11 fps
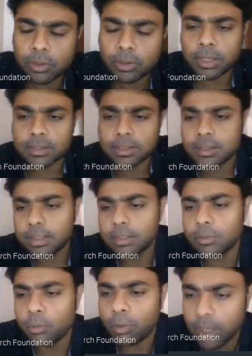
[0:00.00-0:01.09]
also
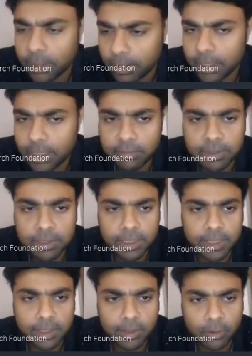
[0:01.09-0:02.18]
considering the volatility
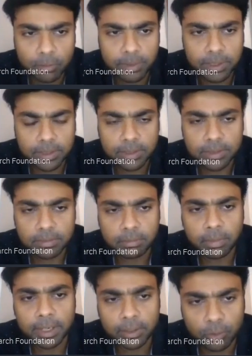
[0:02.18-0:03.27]
which Indian rupee
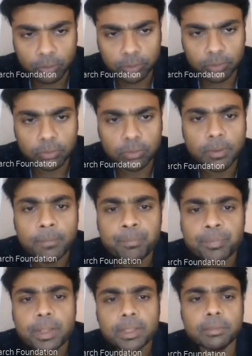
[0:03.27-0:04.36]
might go through,
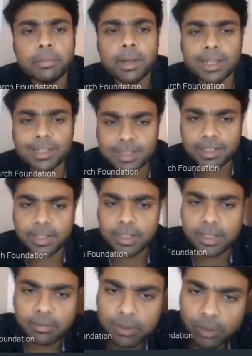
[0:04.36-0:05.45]
the banks in
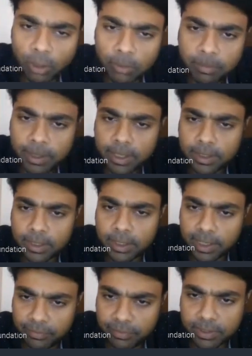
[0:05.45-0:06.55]
India which operate
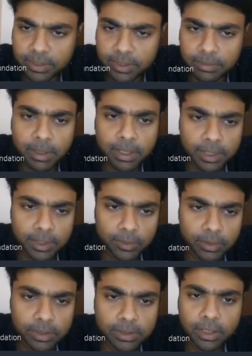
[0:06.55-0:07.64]
in IFSC
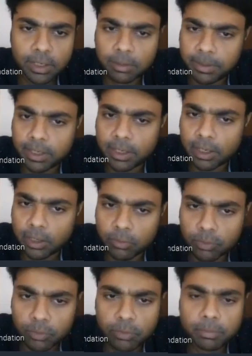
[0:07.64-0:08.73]
banking units are being
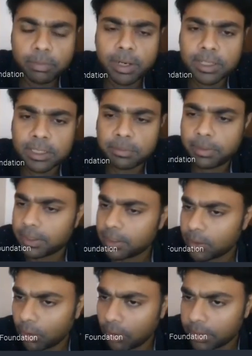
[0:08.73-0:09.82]
allowed to
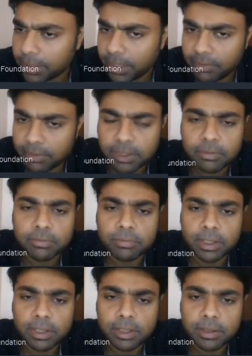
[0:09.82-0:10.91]
participate in
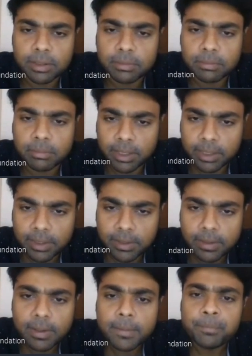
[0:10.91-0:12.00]
non-derivative
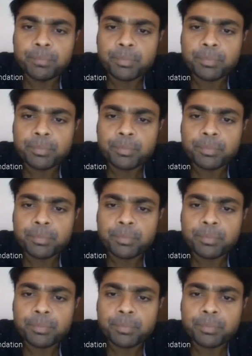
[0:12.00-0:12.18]
market